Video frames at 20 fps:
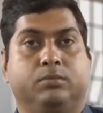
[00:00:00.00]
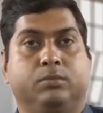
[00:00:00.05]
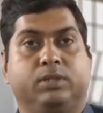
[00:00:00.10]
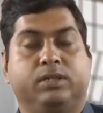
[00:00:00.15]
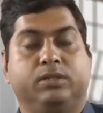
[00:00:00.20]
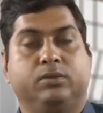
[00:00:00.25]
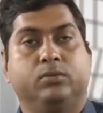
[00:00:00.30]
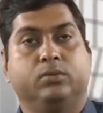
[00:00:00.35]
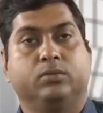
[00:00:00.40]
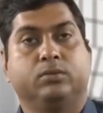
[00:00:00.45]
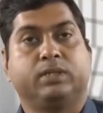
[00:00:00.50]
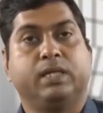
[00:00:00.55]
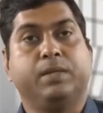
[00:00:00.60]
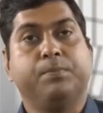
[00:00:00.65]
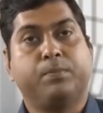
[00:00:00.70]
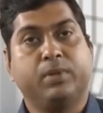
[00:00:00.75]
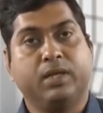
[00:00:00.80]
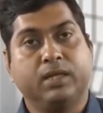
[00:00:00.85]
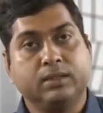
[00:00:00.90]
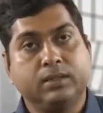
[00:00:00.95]
you know
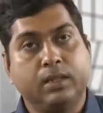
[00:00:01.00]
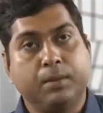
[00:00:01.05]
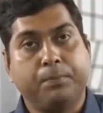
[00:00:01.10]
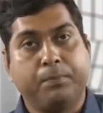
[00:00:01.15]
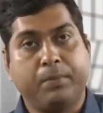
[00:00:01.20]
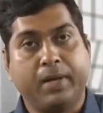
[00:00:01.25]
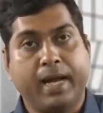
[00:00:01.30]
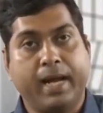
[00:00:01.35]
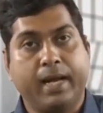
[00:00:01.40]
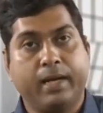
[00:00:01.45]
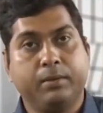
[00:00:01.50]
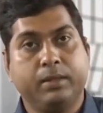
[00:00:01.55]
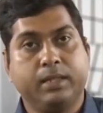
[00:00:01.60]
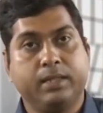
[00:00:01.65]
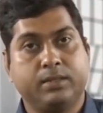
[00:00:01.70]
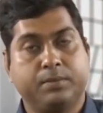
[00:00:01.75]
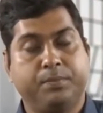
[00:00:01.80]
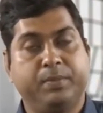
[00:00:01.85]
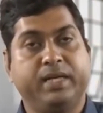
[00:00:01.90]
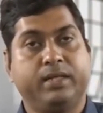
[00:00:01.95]
simpler the plan
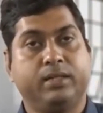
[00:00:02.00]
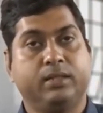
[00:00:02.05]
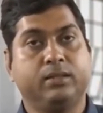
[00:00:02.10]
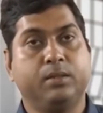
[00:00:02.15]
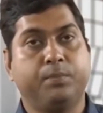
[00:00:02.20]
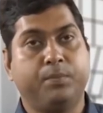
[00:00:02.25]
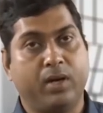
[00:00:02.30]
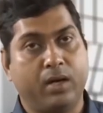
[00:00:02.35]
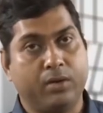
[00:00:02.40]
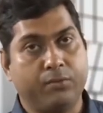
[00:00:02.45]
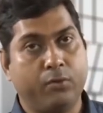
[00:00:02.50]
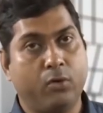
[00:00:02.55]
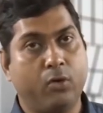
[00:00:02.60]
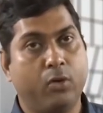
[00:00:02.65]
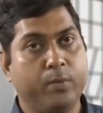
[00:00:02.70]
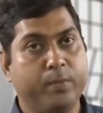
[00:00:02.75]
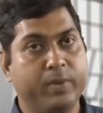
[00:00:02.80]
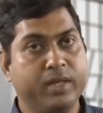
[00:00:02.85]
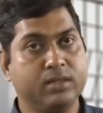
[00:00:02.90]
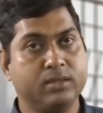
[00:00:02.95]
is better the
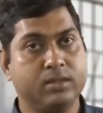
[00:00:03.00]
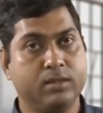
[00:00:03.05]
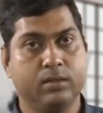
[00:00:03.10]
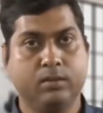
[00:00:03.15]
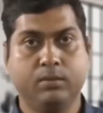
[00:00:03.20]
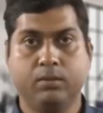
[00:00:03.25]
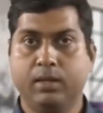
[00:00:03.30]
performance